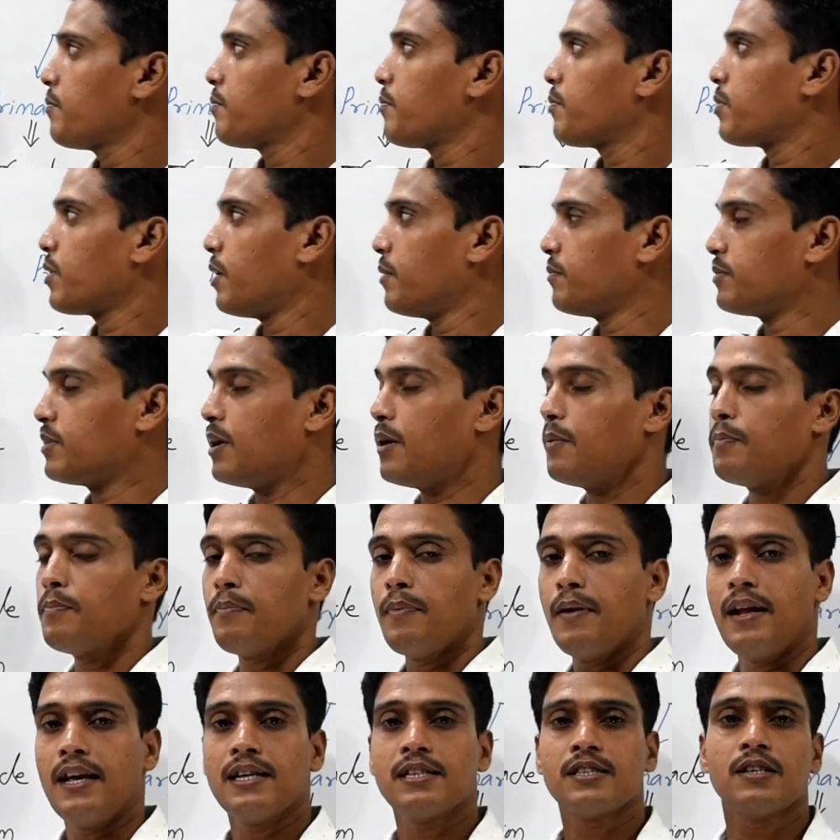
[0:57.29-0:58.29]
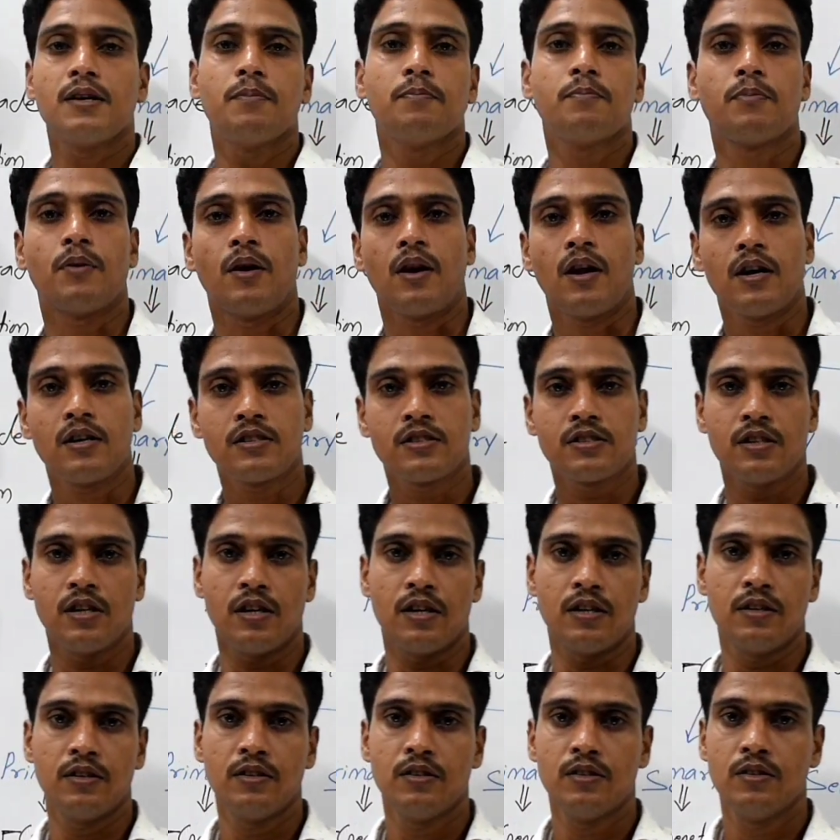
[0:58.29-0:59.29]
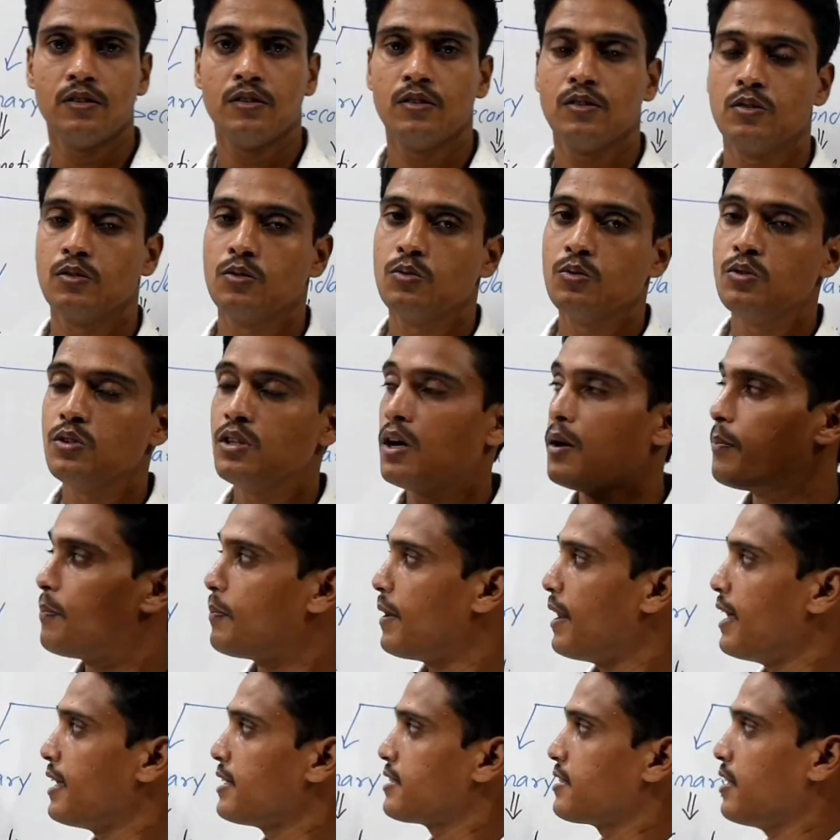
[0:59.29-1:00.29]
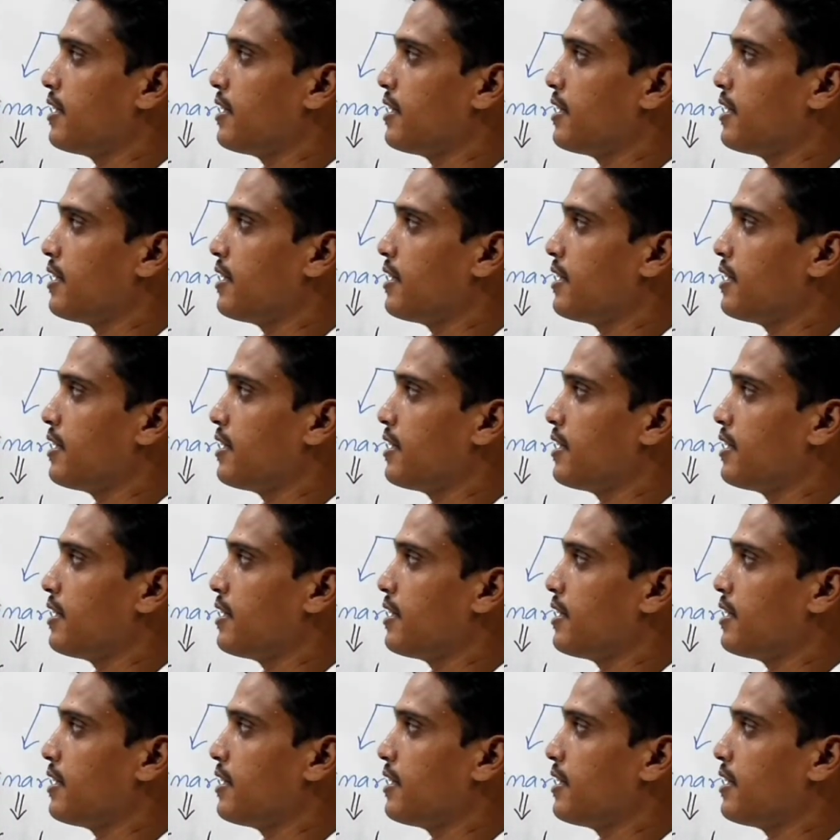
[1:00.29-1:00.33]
from the place of production to the place